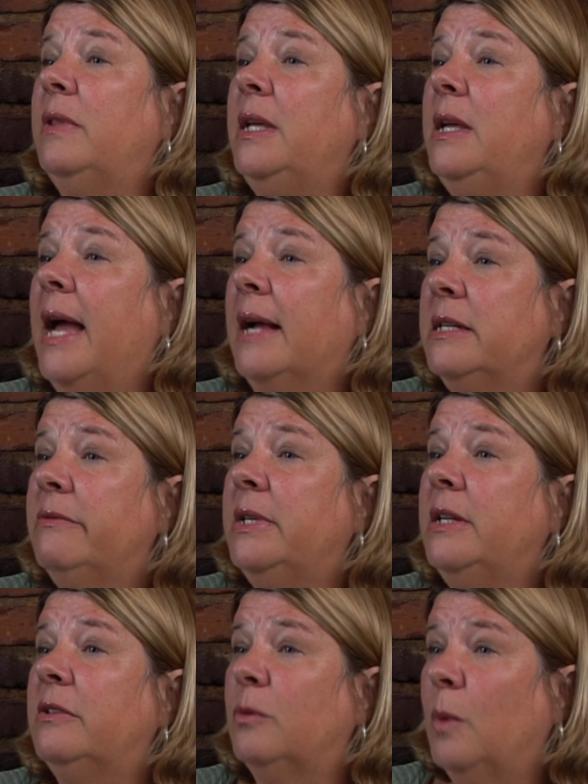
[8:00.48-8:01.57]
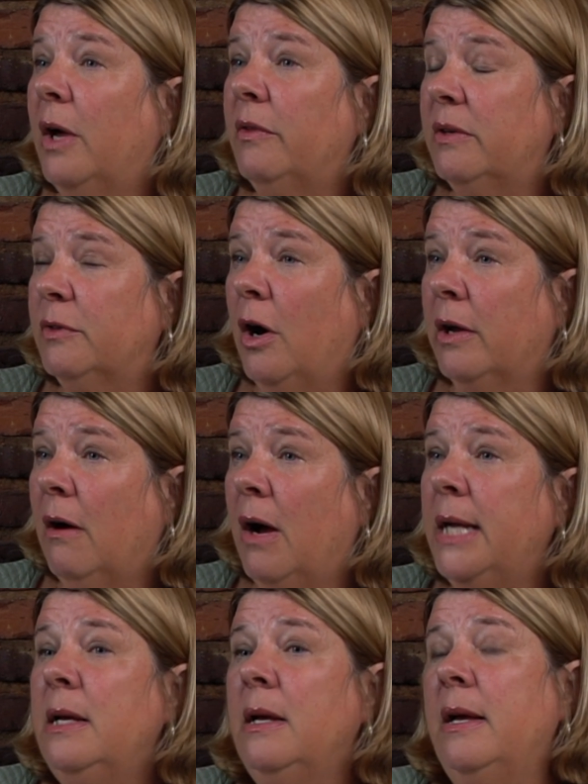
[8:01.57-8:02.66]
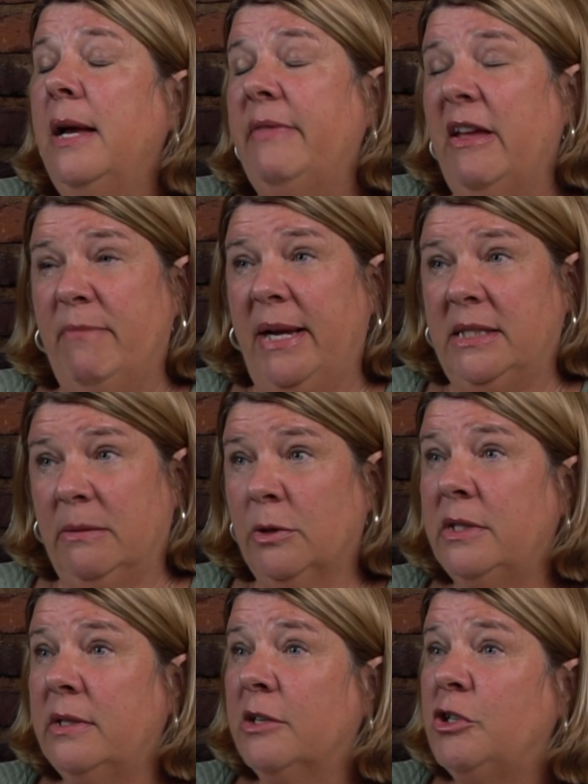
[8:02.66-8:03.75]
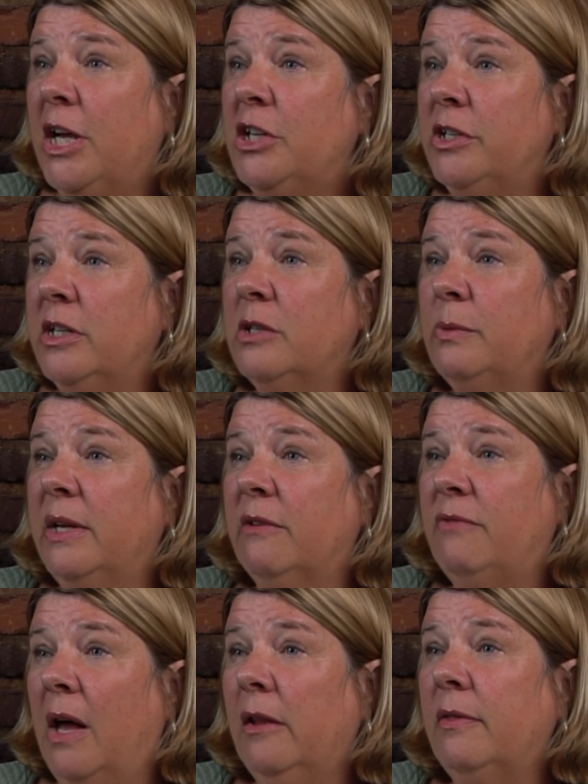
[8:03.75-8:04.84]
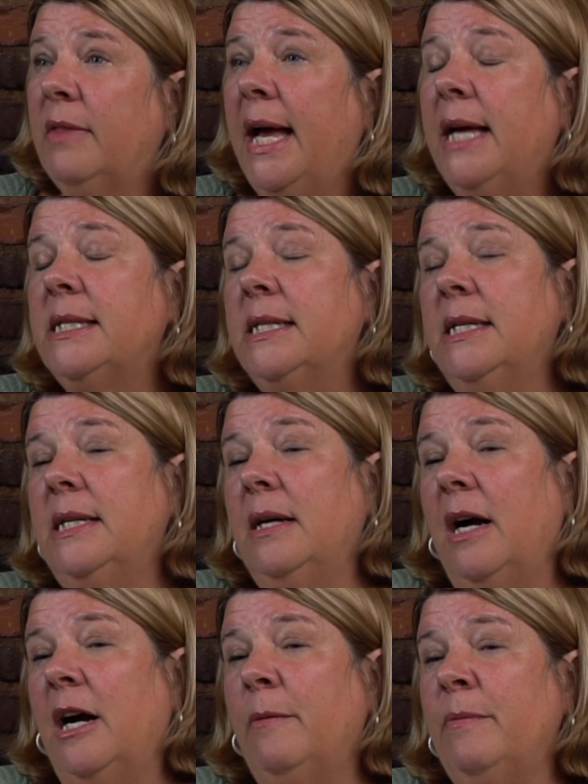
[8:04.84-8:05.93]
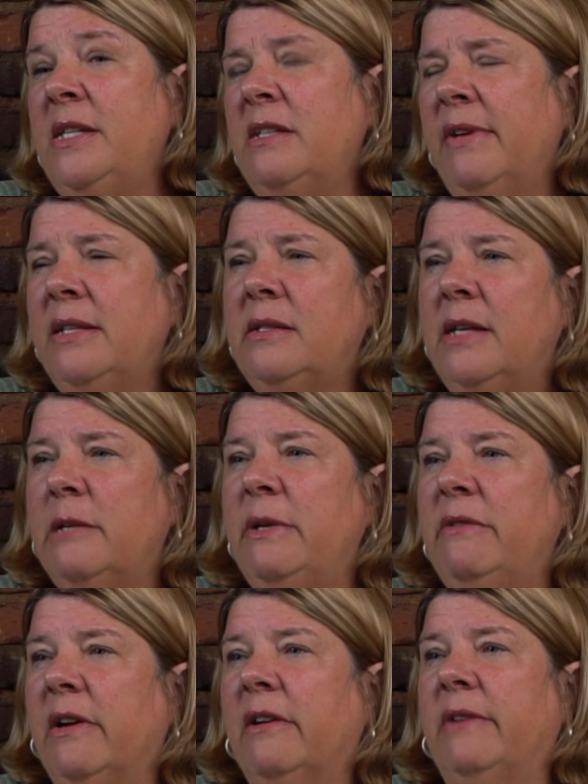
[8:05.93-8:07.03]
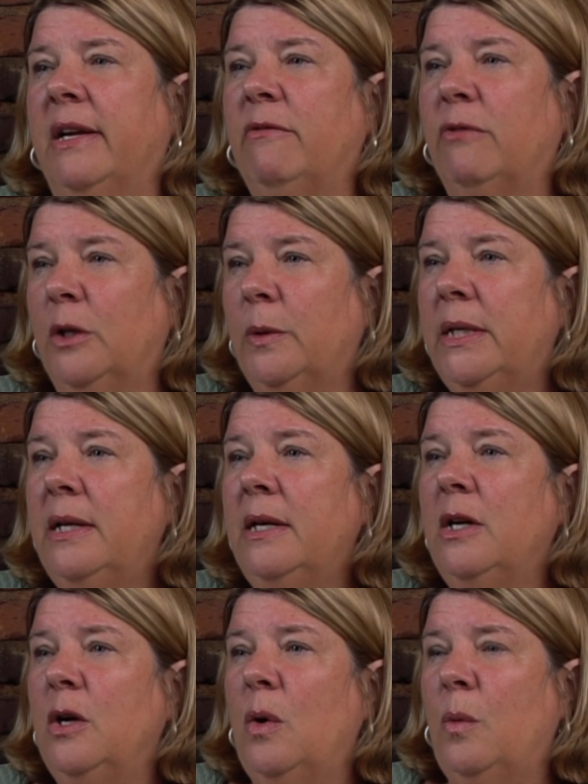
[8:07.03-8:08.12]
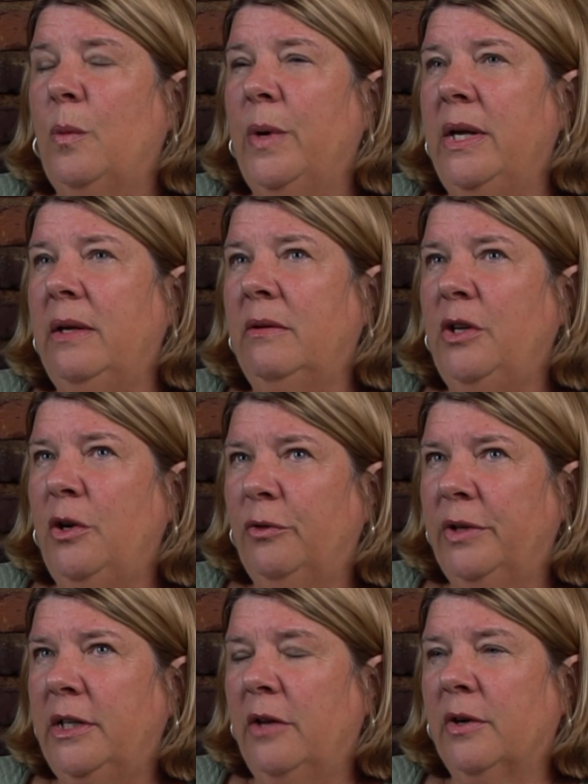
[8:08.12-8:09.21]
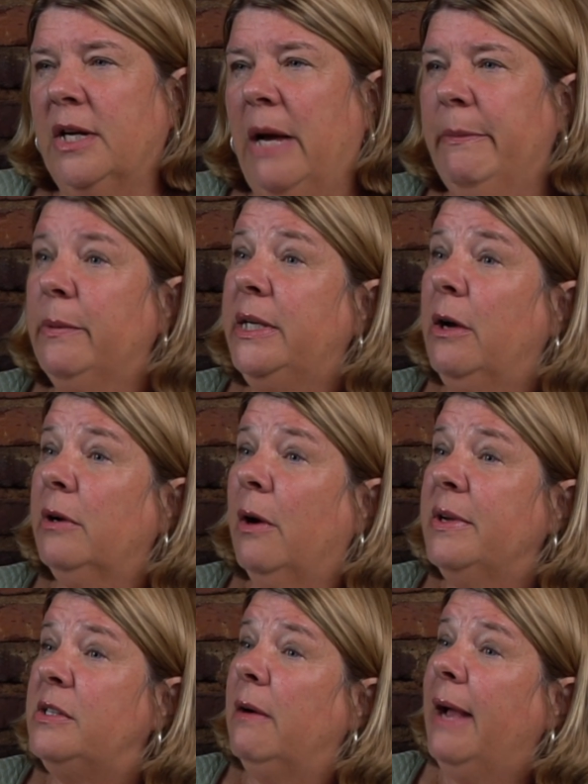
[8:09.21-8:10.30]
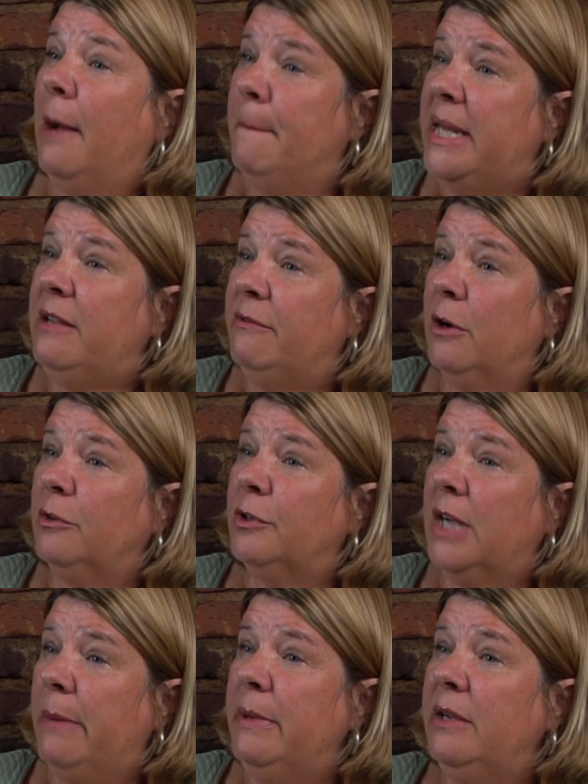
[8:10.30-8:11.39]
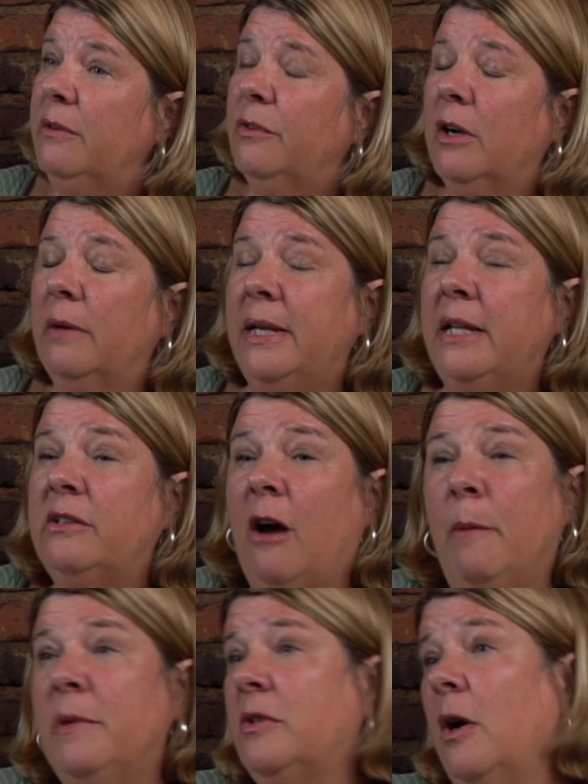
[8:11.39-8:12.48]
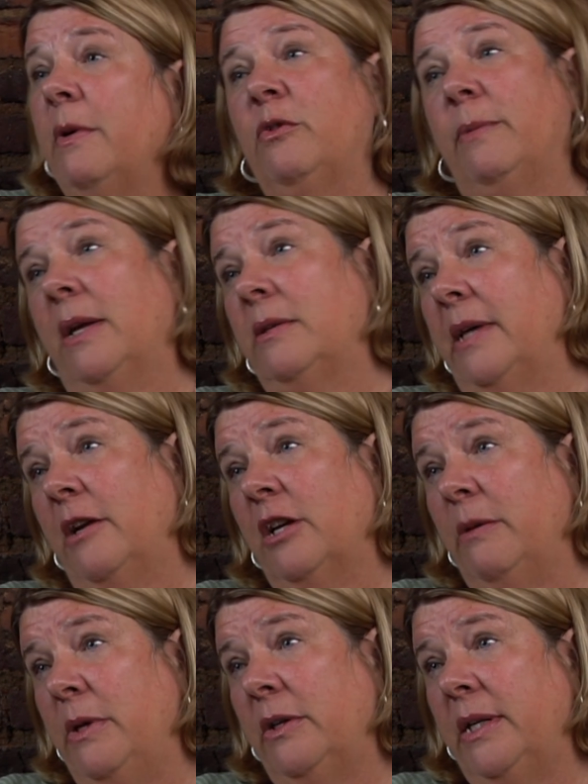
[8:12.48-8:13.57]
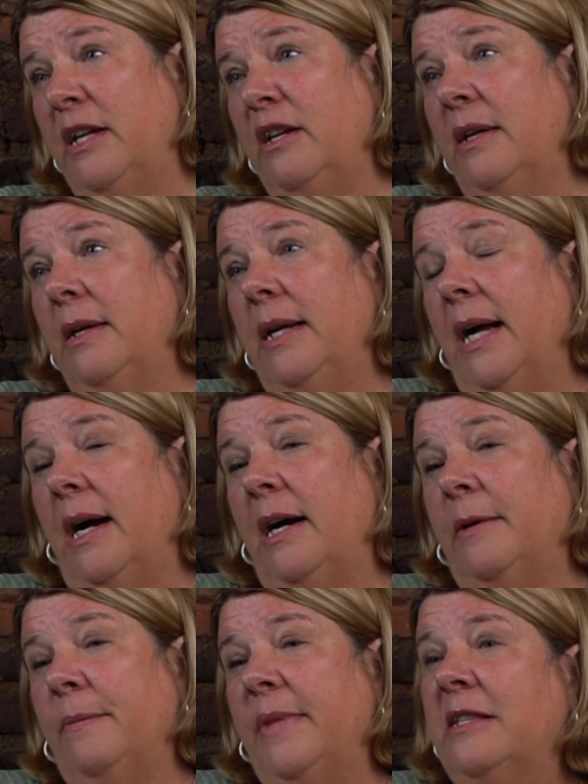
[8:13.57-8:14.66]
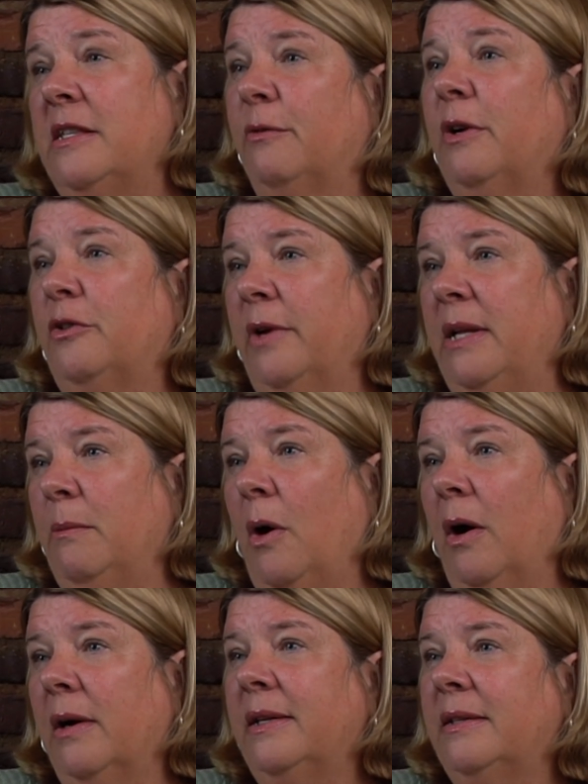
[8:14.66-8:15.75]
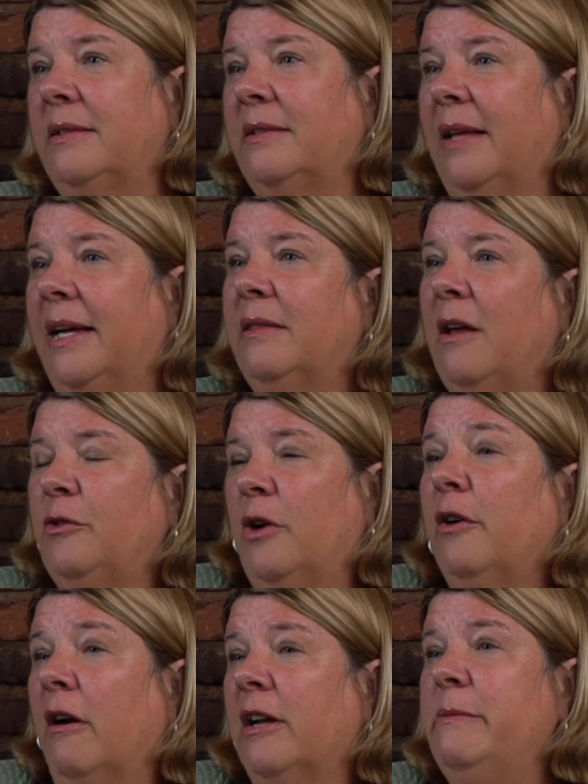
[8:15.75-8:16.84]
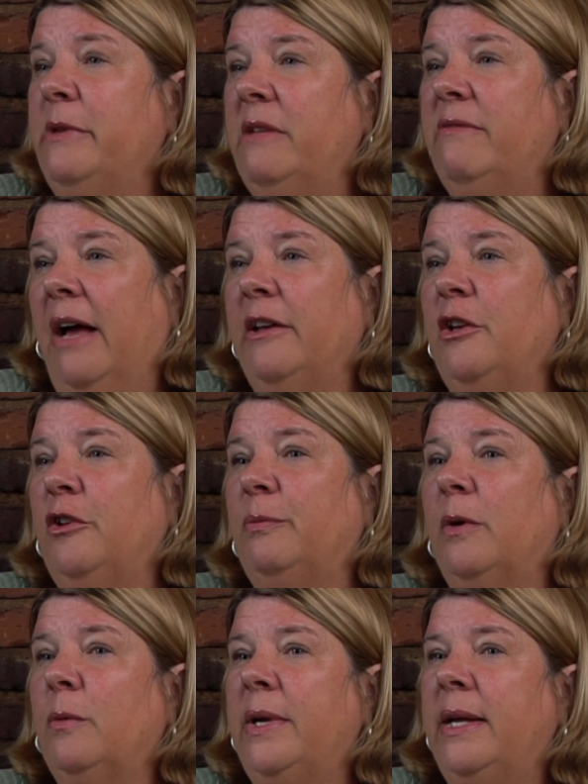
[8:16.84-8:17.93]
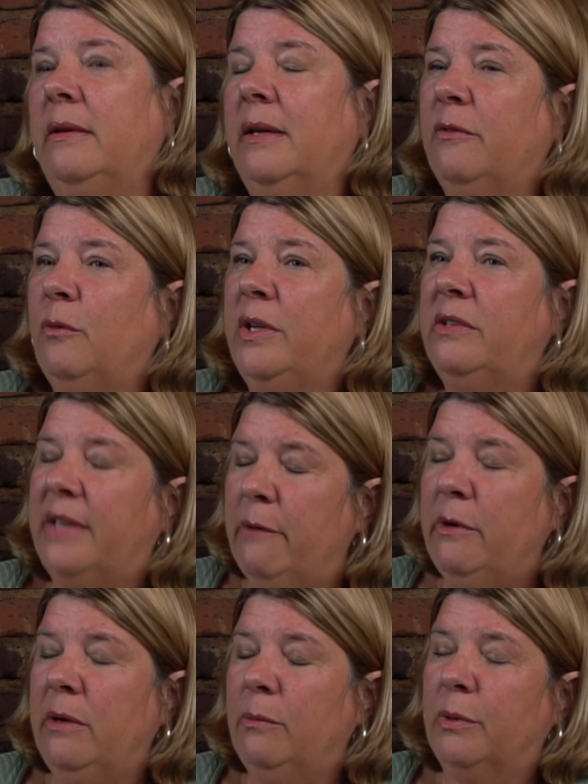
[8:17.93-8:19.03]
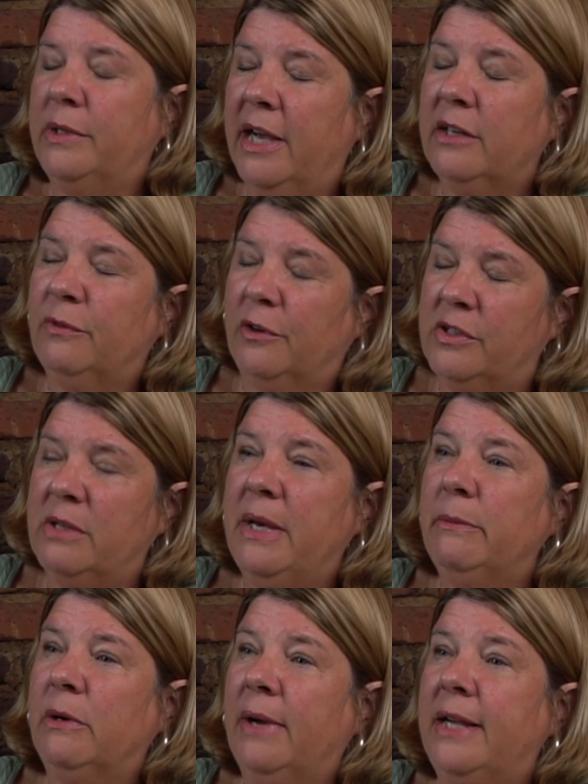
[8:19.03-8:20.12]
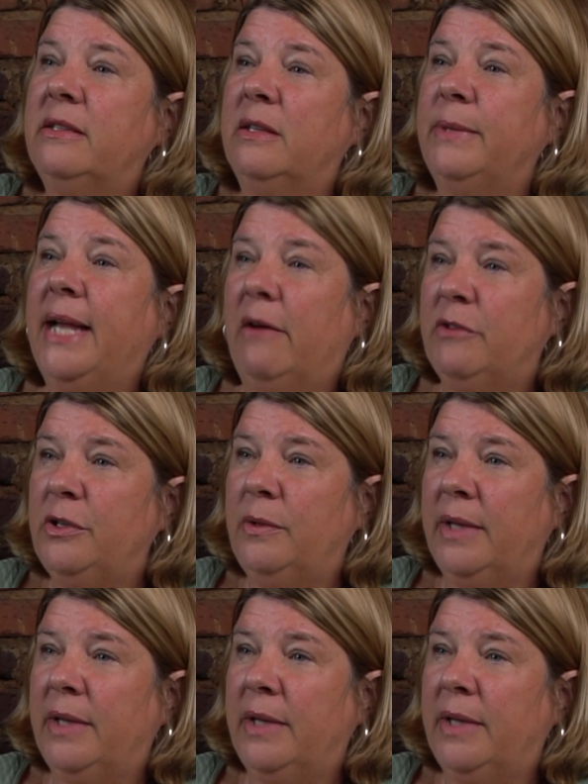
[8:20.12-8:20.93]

the activities as well that's gone on. They've made some good suggestions. We have followed that. These events tend to be very, very fluid. We usually know they're coming. We don't always know how many folks are coming from, and it's almost always from outside our community. That's the frustrating part. It's like, those aren't our community values, but if we say we protect First Amendment rights, then we have to do